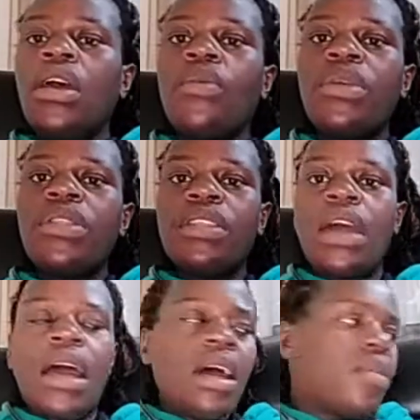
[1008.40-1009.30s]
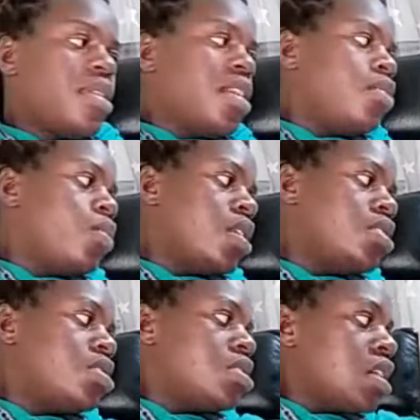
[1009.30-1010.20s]
within which
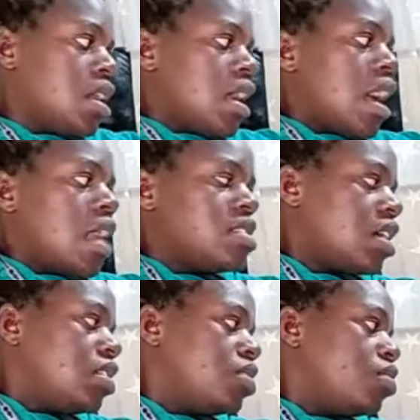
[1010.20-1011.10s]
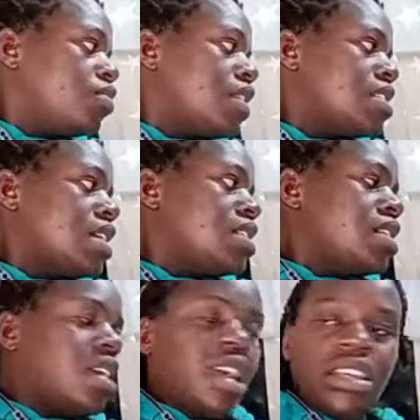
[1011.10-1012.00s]
a child of a certain
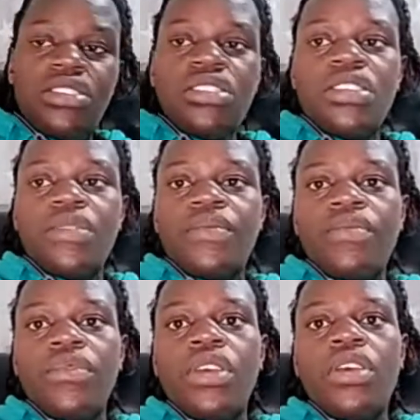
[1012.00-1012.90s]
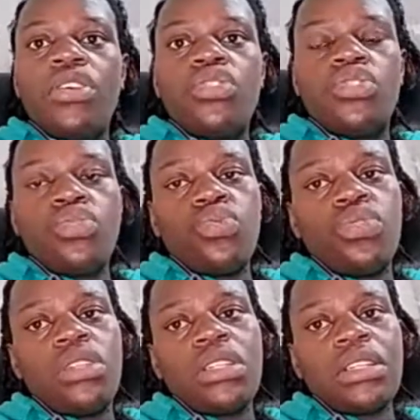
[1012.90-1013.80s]
age
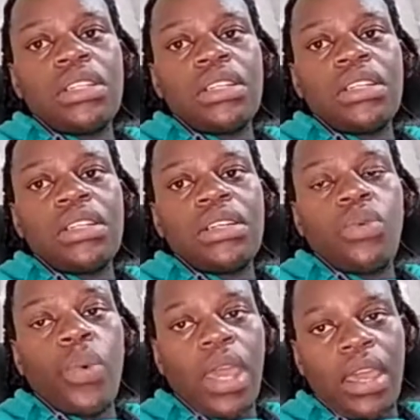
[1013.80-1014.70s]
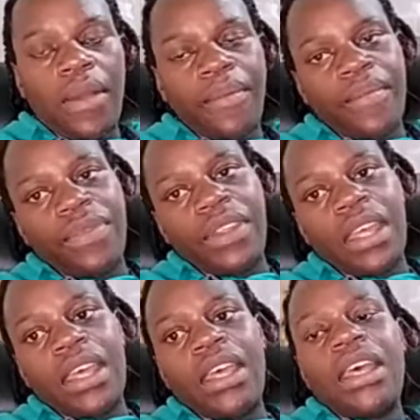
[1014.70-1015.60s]
should weigh.
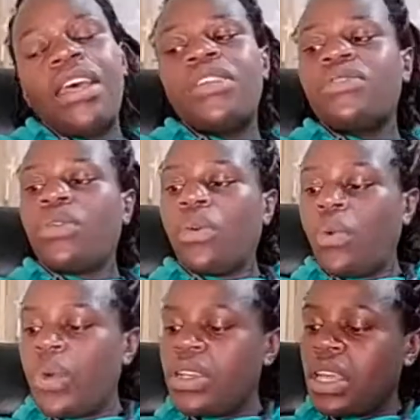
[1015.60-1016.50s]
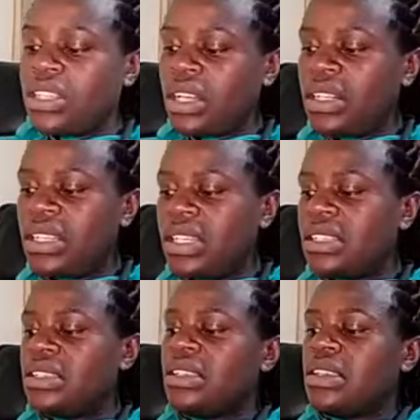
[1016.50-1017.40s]
So when your child
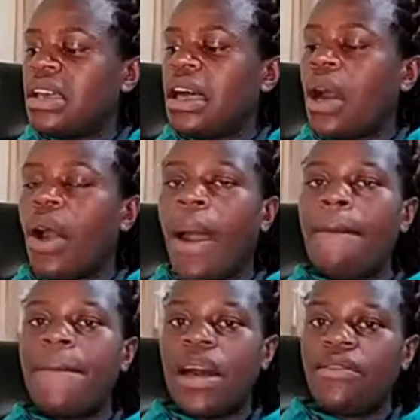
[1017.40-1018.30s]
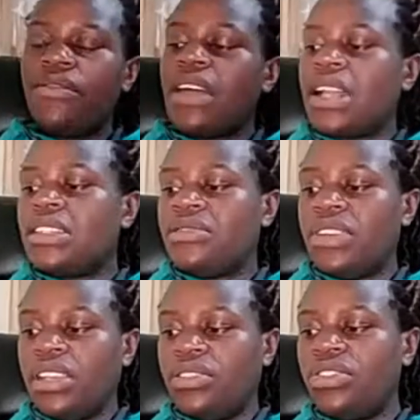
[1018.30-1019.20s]
is above that
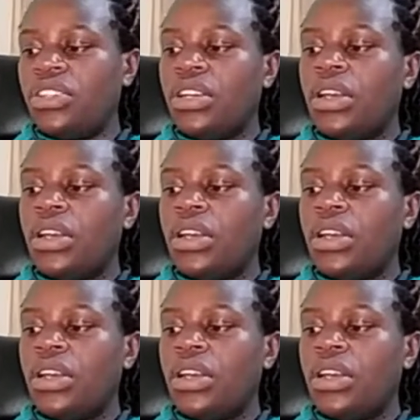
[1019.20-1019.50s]
range,